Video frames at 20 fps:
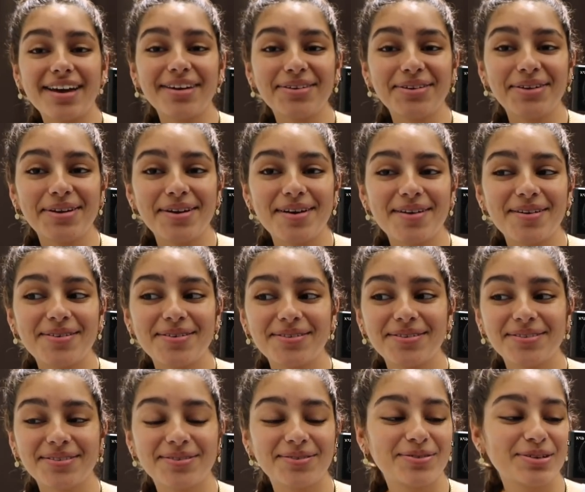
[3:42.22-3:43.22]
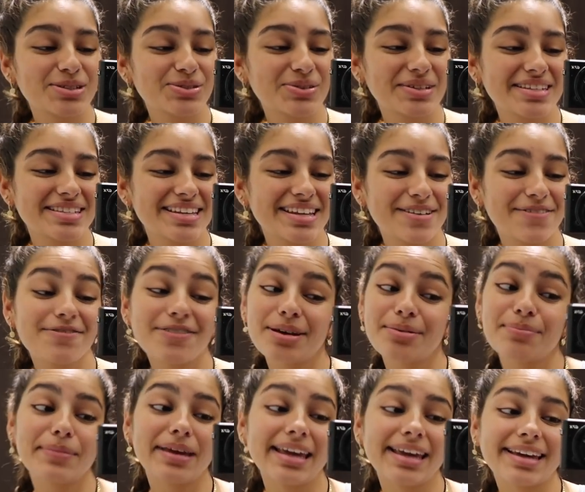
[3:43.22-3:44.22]
I don't know which one is gonna
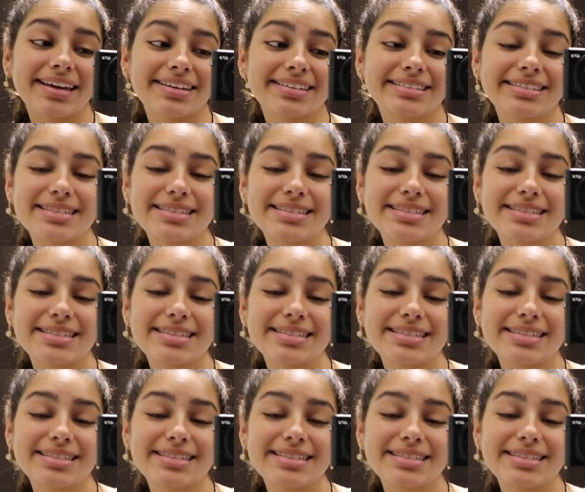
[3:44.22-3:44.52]
fit me.